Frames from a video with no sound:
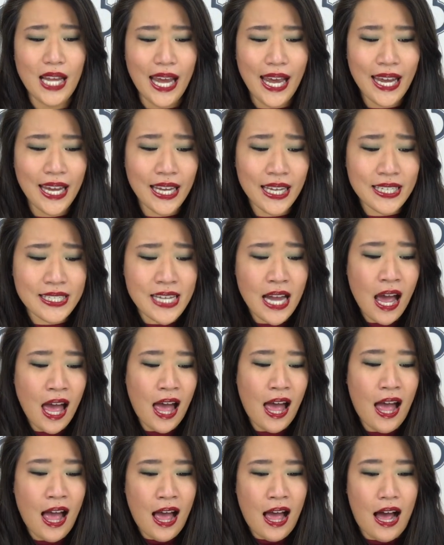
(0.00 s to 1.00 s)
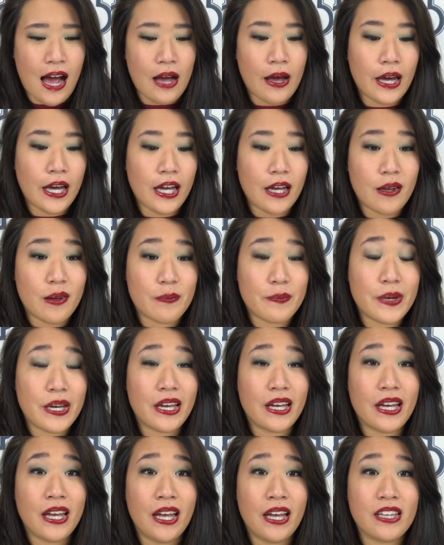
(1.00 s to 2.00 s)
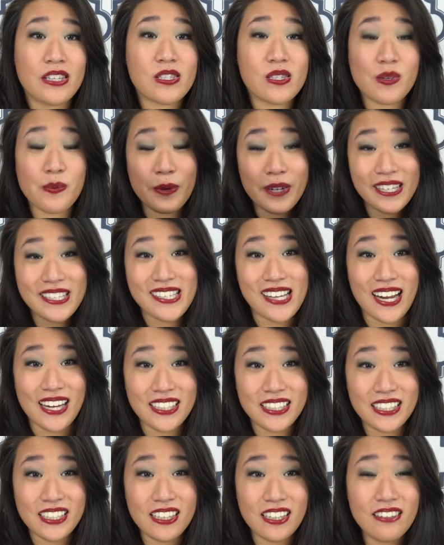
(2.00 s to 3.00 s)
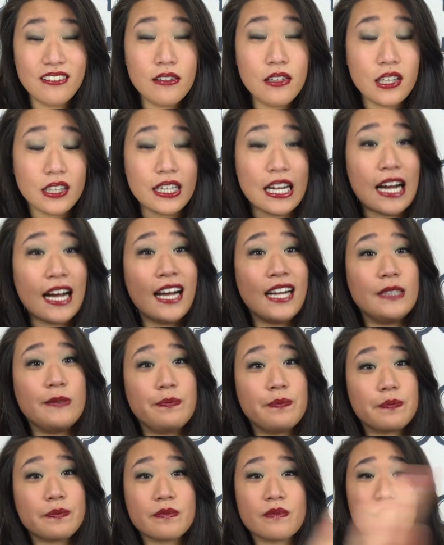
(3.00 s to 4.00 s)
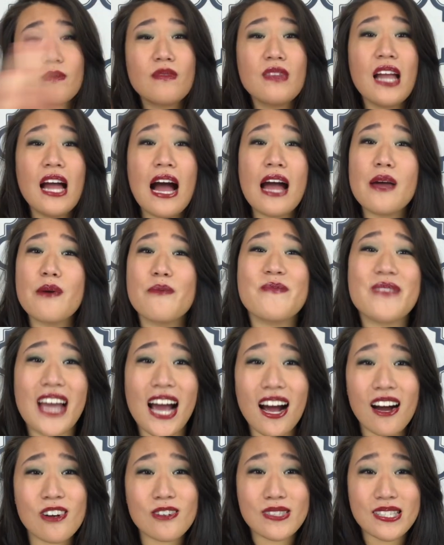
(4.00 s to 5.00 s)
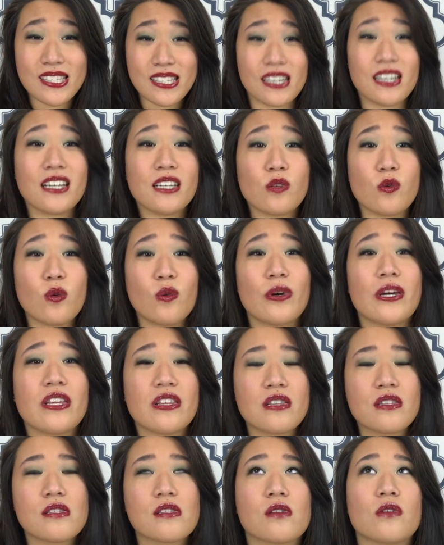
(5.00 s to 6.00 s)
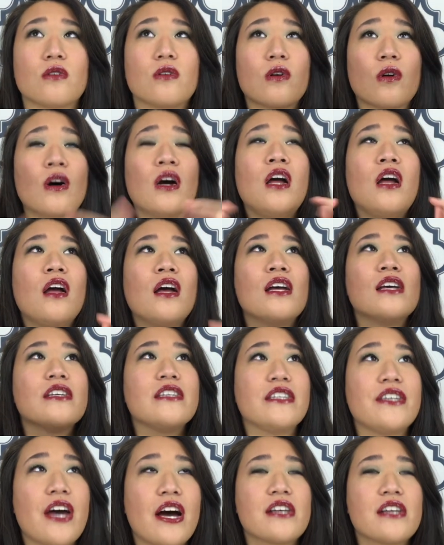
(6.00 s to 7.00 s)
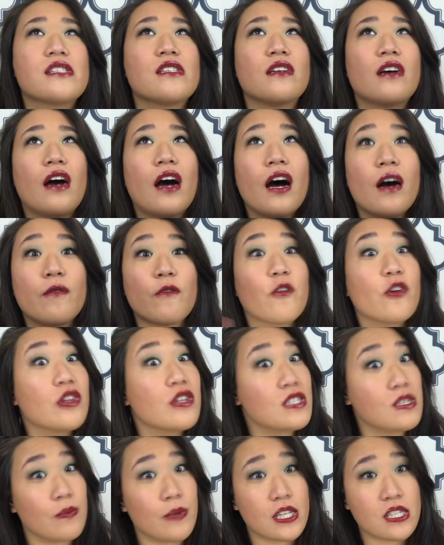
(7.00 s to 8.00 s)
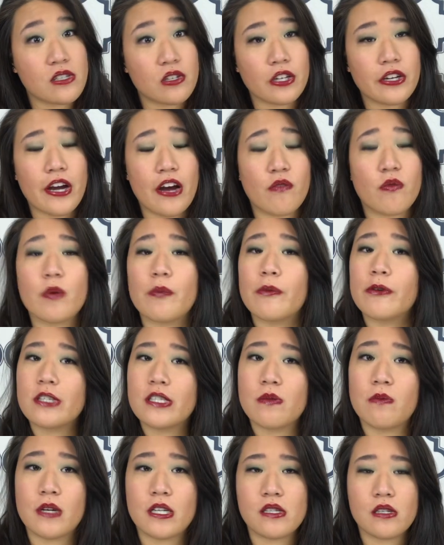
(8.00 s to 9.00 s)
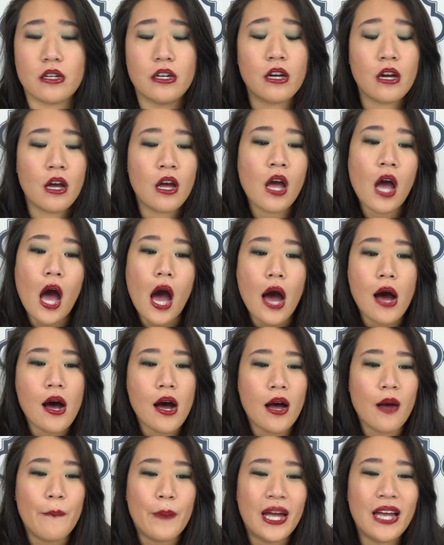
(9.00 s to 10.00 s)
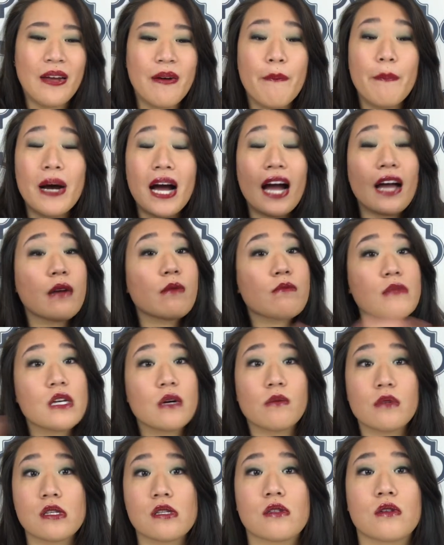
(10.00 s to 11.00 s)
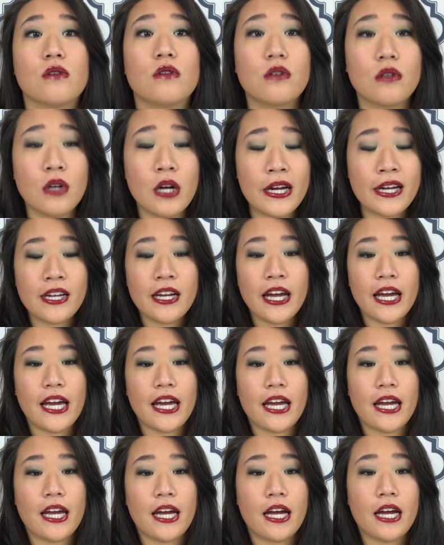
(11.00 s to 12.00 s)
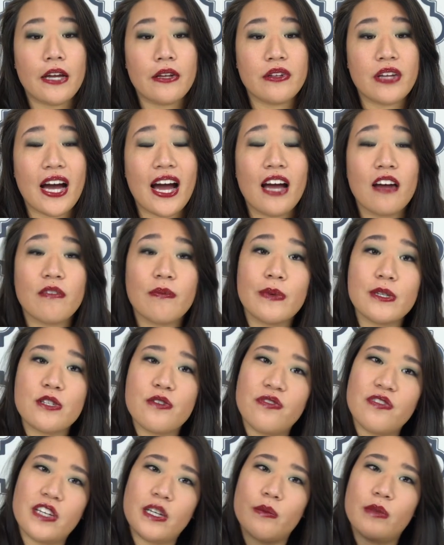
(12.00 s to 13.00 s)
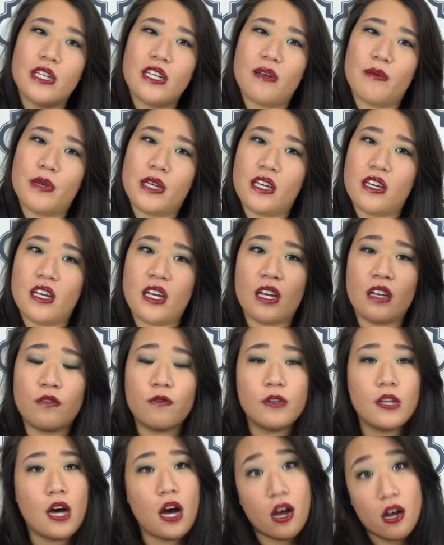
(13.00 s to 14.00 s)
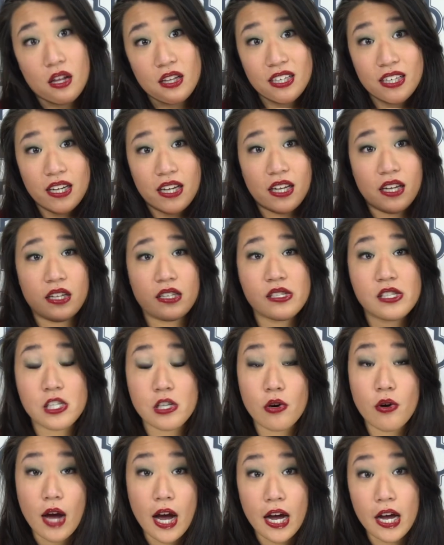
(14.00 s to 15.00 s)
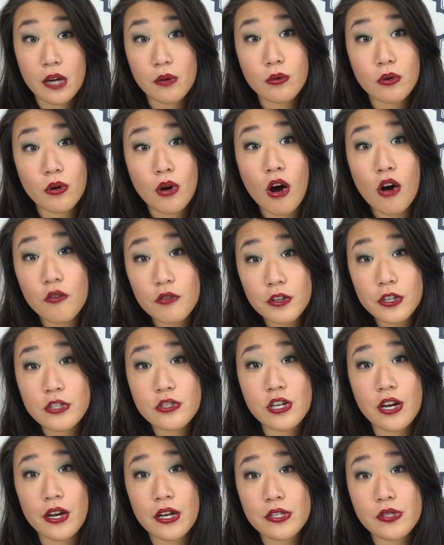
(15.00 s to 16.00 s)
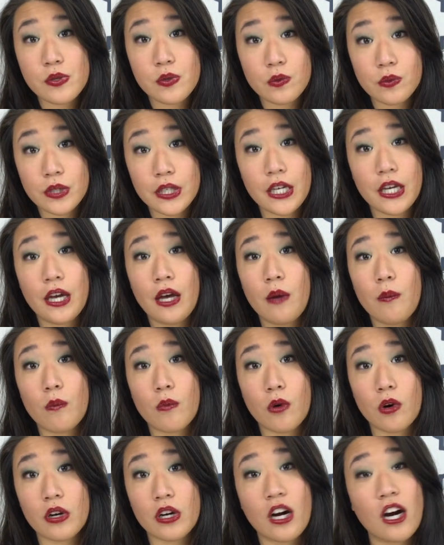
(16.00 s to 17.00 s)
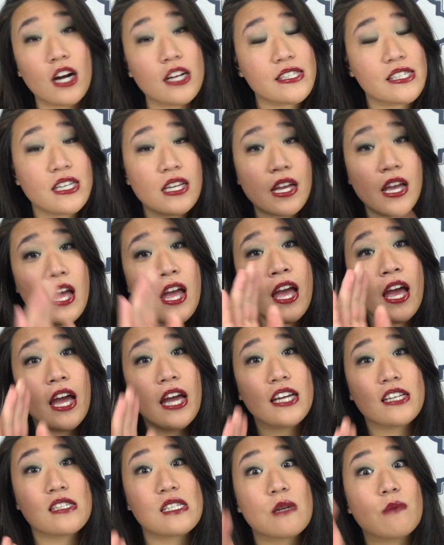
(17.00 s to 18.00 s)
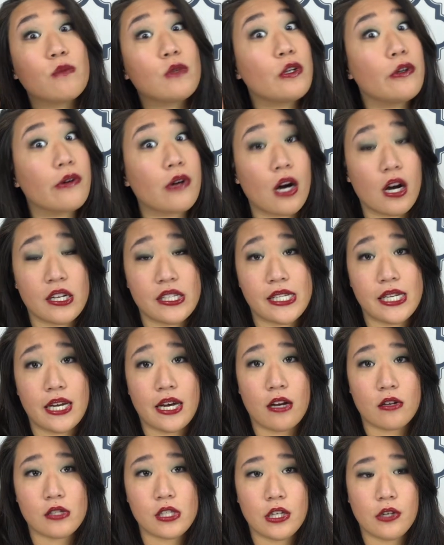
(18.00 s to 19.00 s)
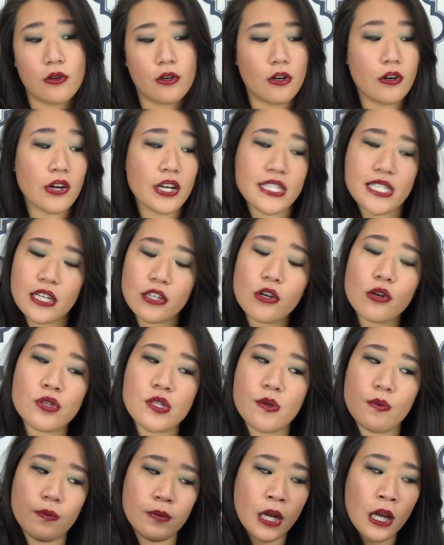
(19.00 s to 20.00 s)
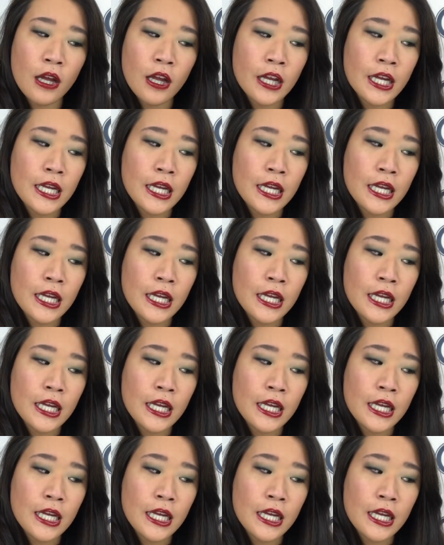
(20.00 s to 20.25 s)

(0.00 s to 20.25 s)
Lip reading: I am super excited that I am now done with school. Yes, for the semester. I have one more semester. But I am done with school, and I have a bunch of family coming in for the holidays, so I will hopefully try to get more content and some new content out to you all, because I know some